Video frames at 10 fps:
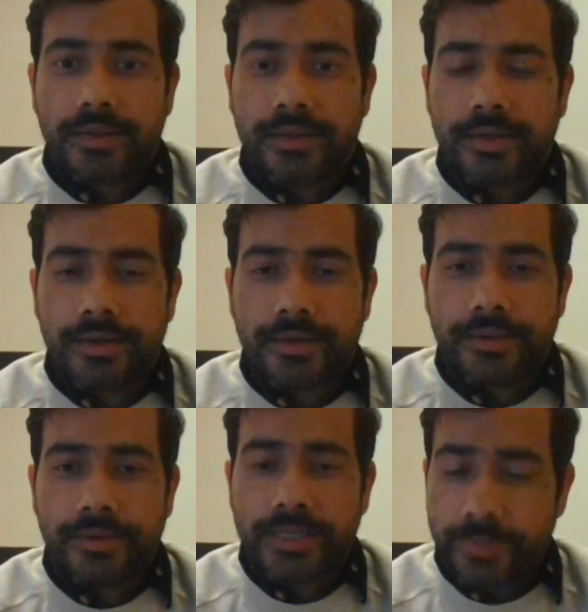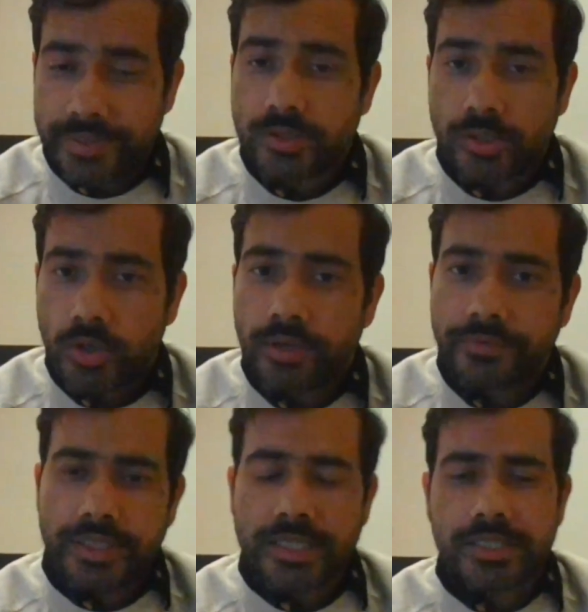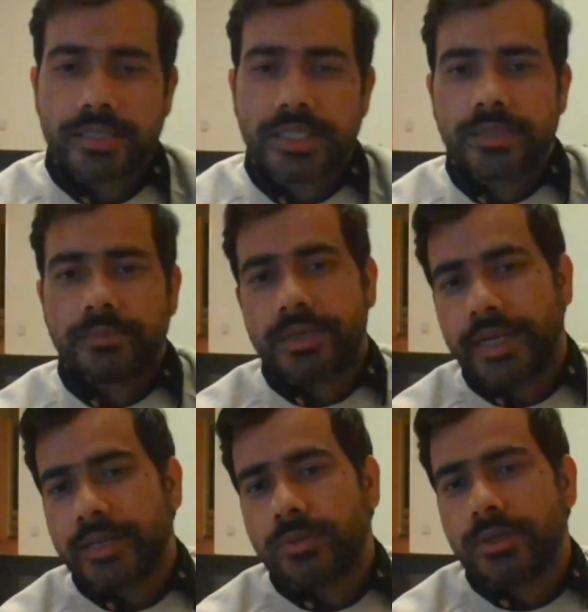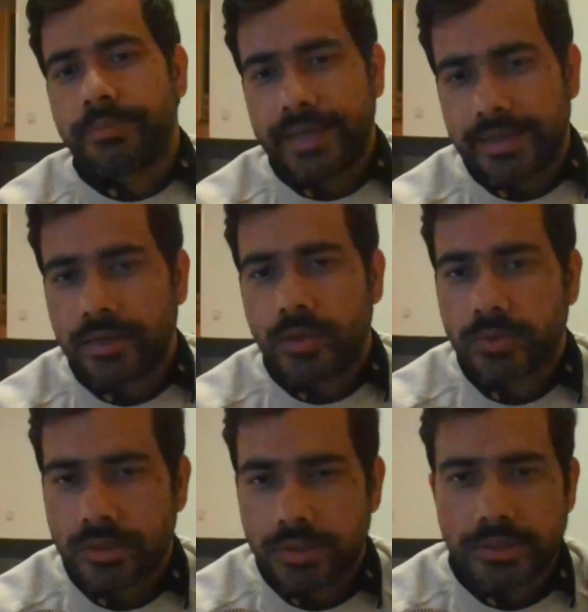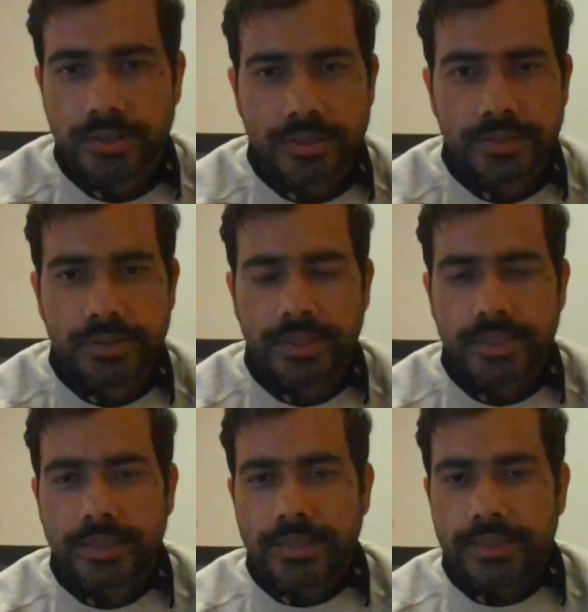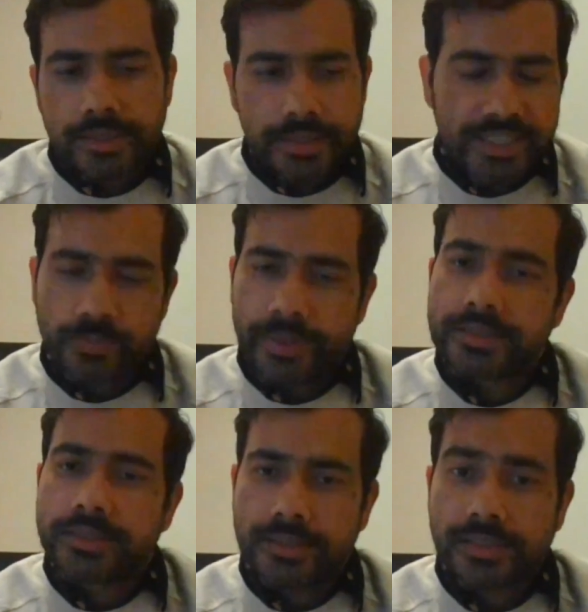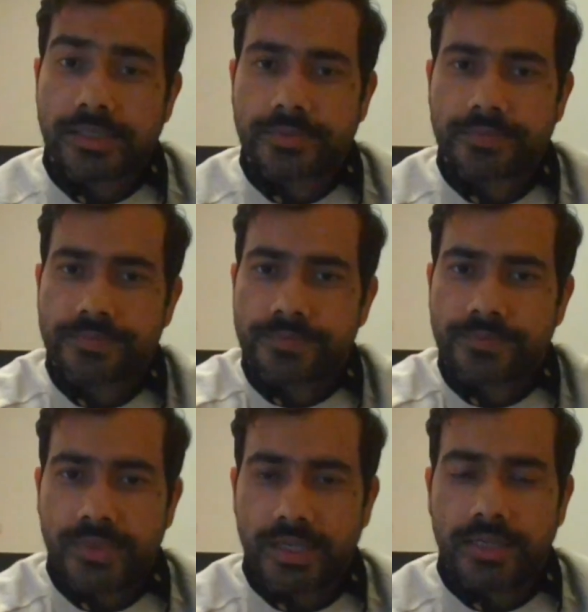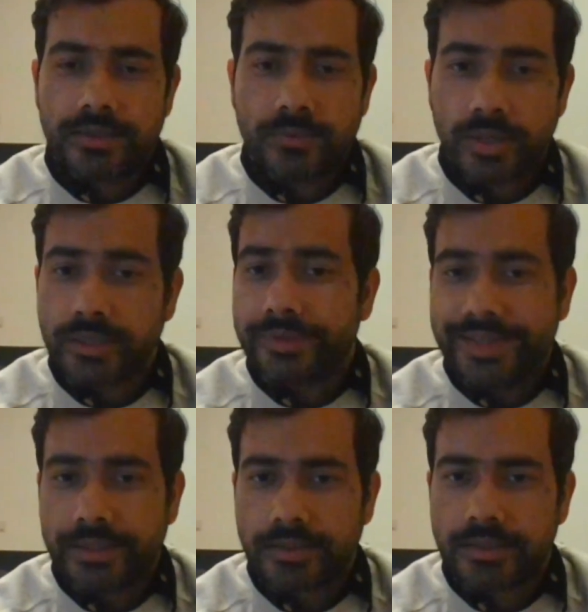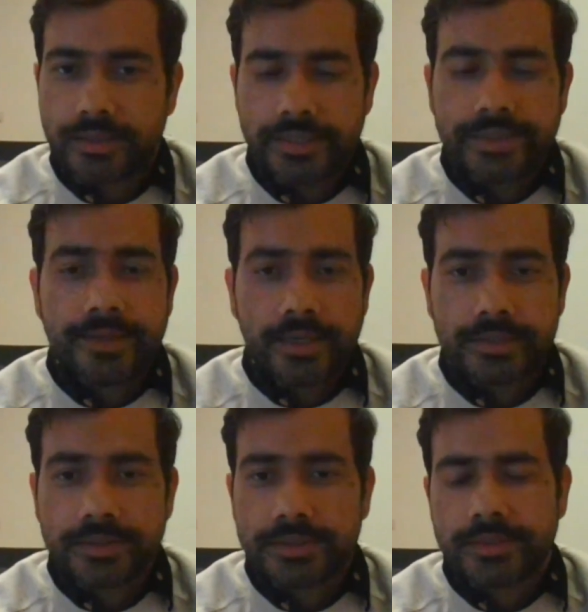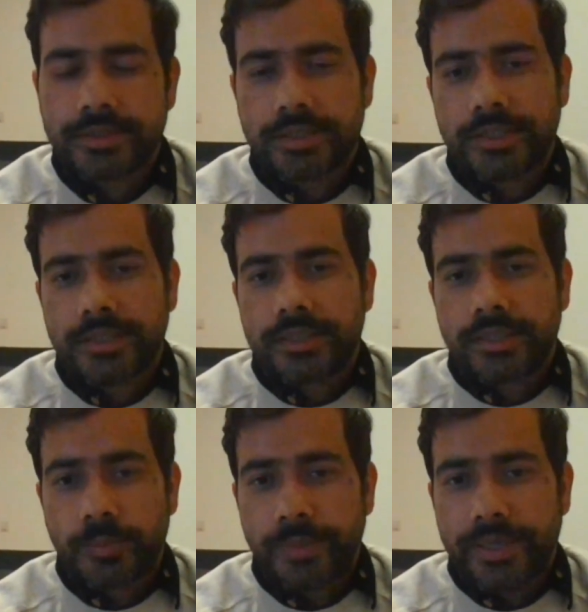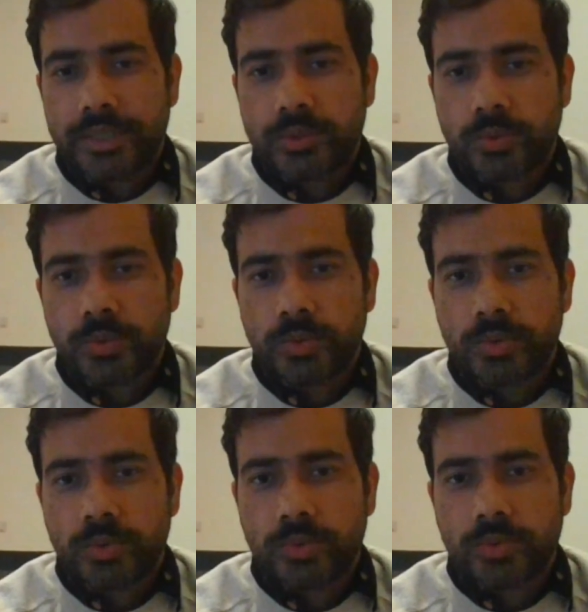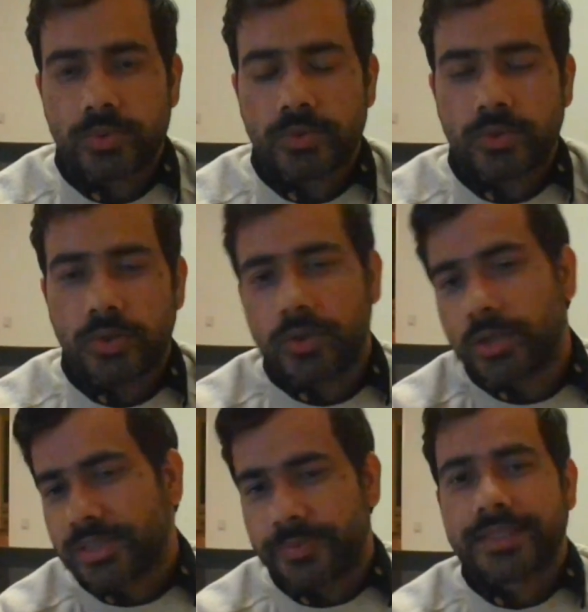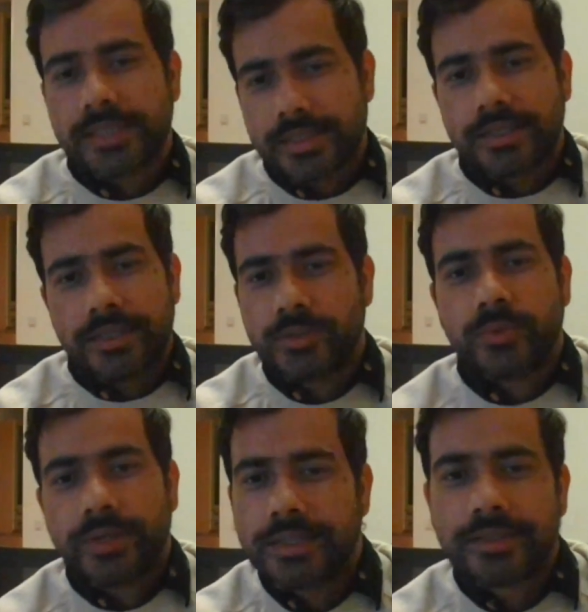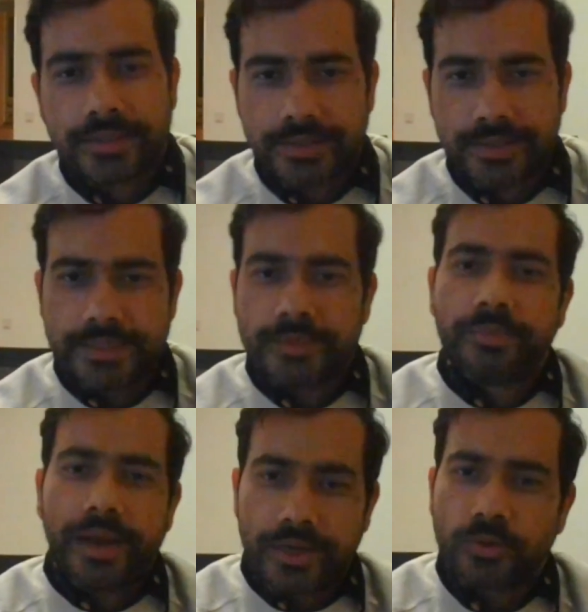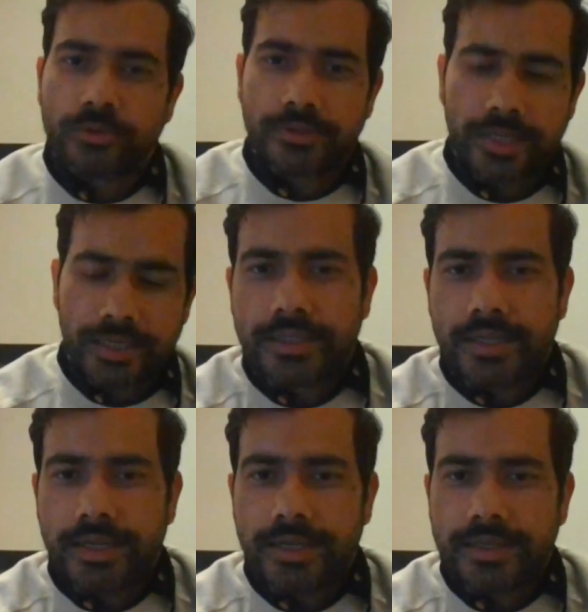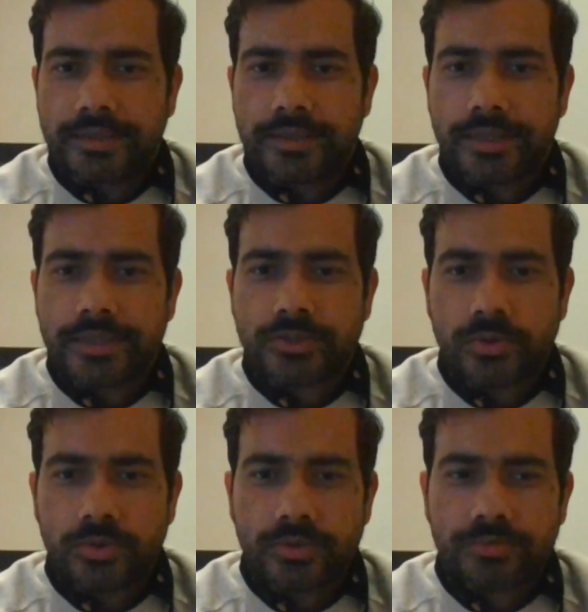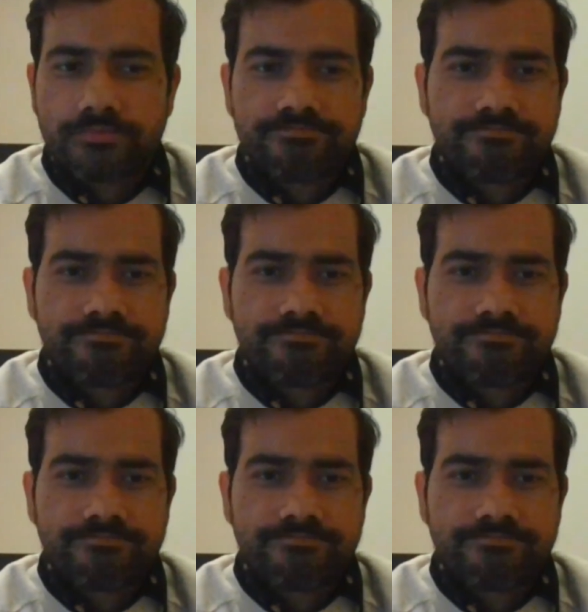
It depends on a lot of things, but I will break down the expenses that one will incur in London compared to expenses that you will incur in Bangalore. And there is no